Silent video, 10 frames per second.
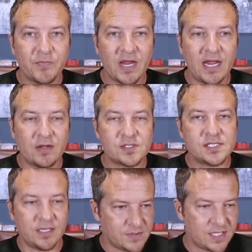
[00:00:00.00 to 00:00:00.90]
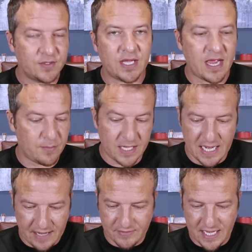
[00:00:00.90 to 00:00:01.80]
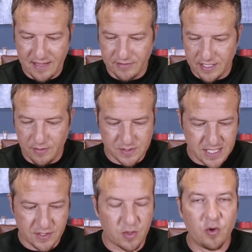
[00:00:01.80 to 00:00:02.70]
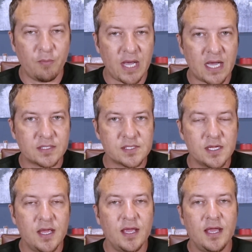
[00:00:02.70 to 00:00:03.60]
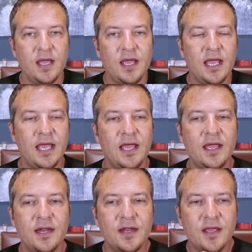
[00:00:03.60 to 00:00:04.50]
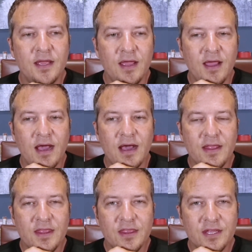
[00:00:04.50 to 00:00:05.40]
And I was, t- I was telling the guy, I'm like, I have to have it. I will take the whole box. And the